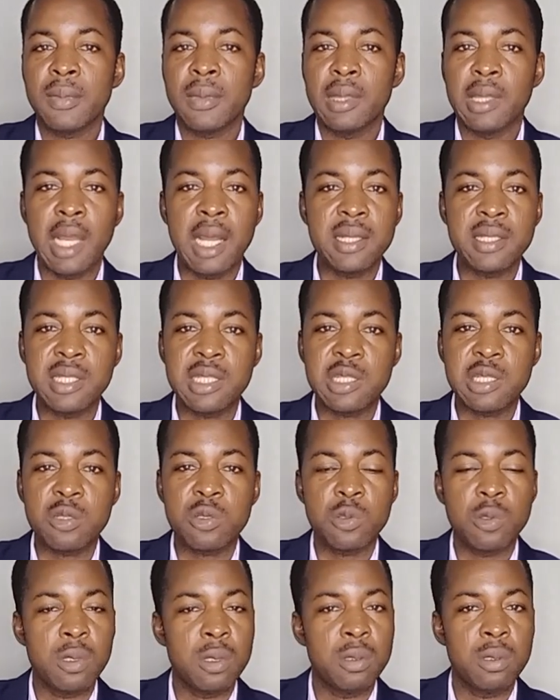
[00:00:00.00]
That
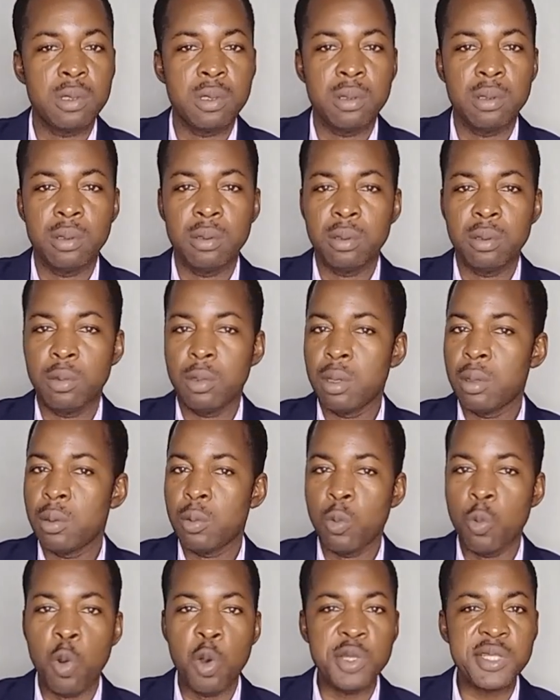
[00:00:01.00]
is
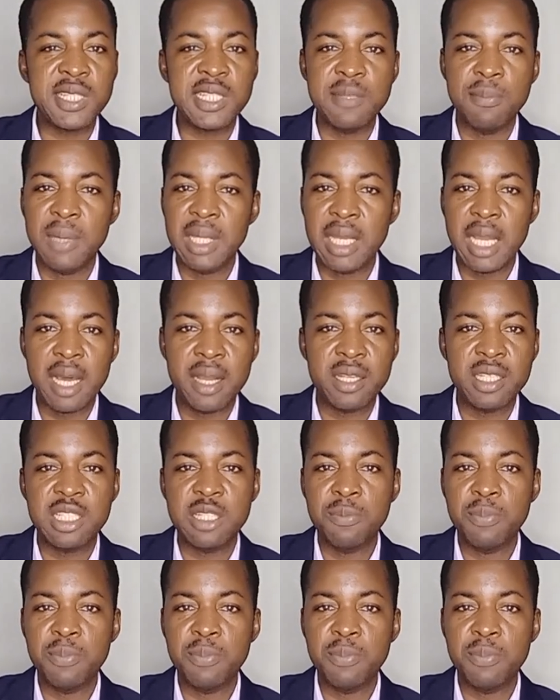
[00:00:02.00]
one similarity